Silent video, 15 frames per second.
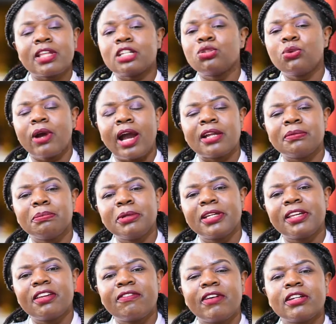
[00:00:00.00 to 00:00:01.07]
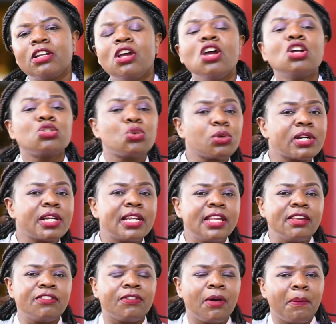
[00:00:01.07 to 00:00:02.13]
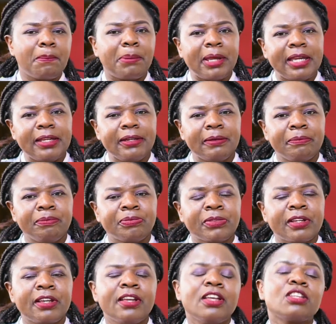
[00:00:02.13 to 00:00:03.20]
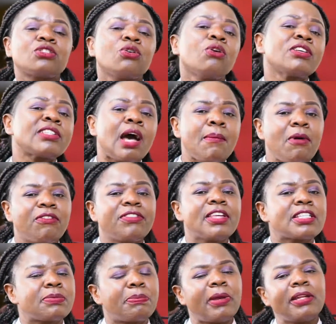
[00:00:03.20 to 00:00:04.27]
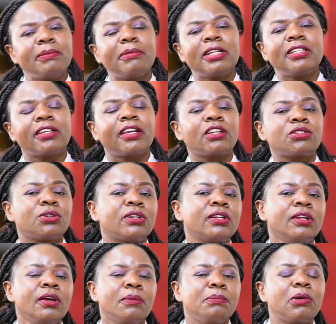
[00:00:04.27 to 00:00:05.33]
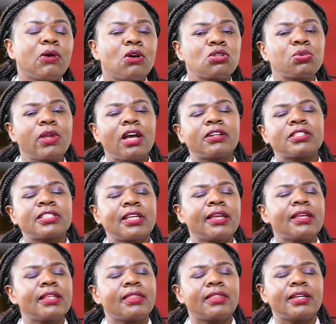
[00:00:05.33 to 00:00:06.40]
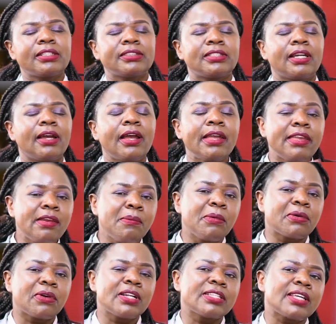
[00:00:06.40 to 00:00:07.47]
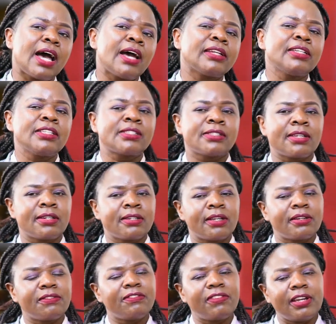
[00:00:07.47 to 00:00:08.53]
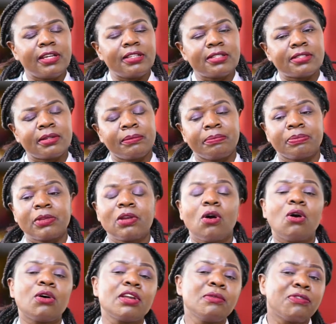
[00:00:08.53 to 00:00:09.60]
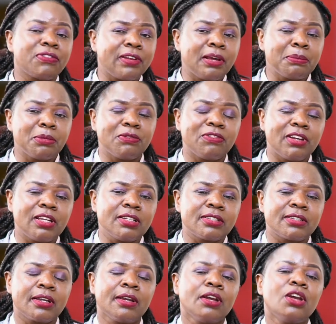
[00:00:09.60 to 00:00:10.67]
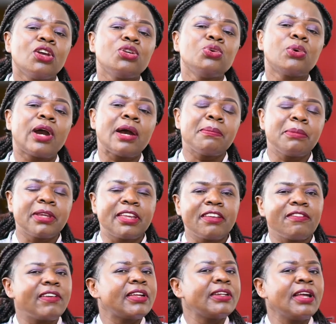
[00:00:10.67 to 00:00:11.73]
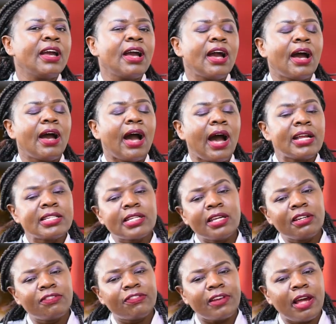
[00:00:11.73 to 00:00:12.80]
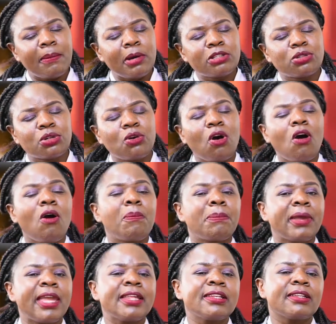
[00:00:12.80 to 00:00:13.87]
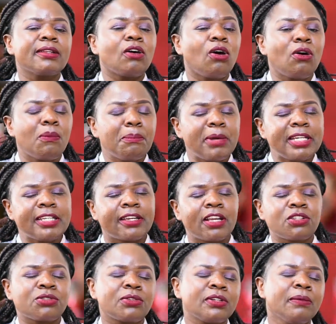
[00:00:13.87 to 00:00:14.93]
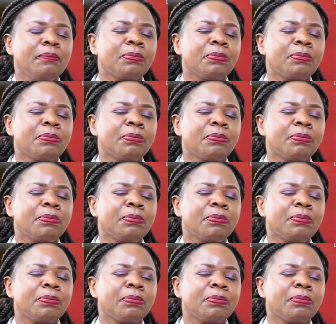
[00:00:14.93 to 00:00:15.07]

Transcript: that you can be given to relieve pain. So some of these pain medication, because we have said that hemorrhoids are distended veins or inflamed veins, you can be given anti-inflammatory or pain or medication